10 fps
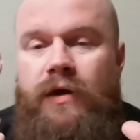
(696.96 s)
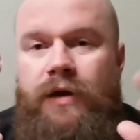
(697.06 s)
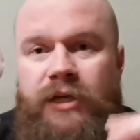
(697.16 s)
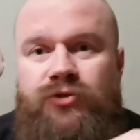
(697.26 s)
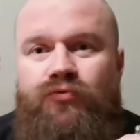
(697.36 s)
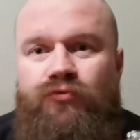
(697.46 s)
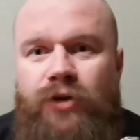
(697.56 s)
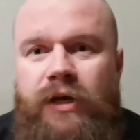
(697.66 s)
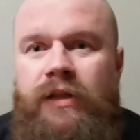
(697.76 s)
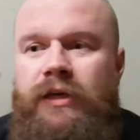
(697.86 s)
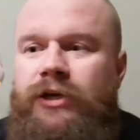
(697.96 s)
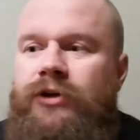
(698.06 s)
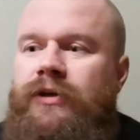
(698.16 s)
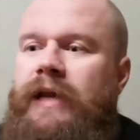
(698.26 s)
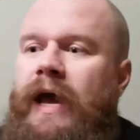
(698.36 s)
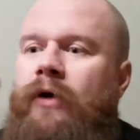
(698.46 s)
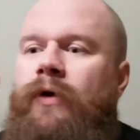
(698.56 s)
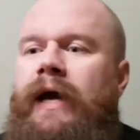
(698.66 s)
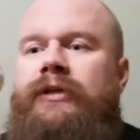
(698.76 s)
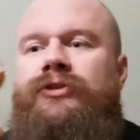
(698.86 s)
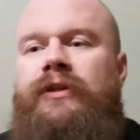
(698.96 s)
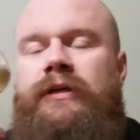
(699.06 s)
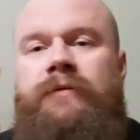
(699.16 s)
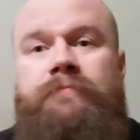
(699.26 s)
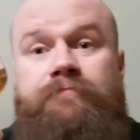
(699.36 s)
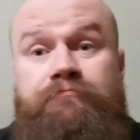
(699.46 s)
It's really good now, actually.